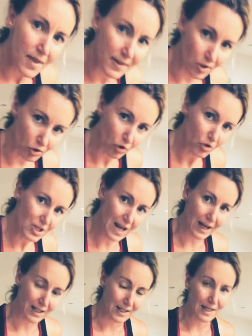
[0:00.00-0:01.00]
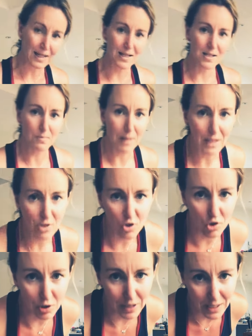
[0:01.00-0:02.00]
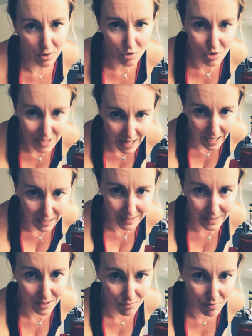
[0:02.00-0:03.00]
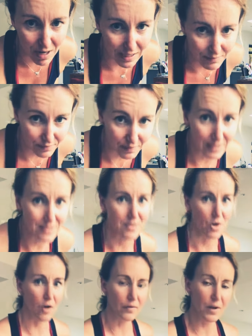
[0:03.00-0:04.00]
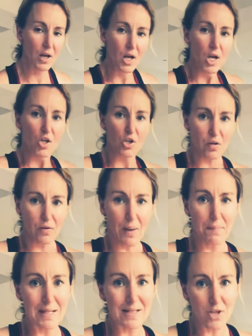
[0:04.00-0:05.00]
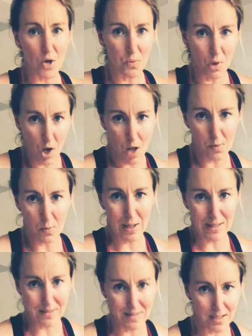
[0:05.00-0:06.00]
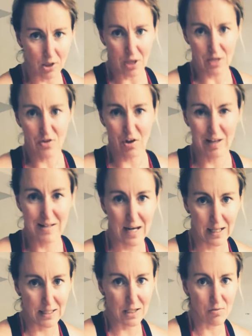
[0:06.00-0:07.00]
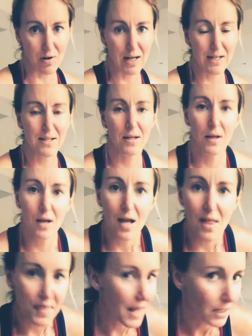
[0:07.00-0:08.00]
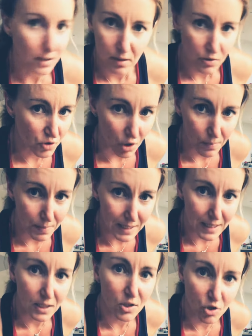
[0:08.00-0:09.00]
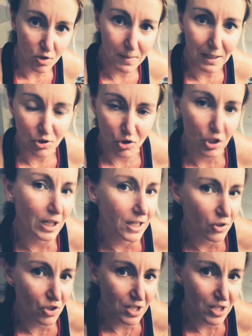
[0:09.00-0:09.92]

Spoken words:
than on your technique. And it's making sure that you get your technique right first off. So if that means going lower weights until you get your technique right, then so be it. Just making sure that you get your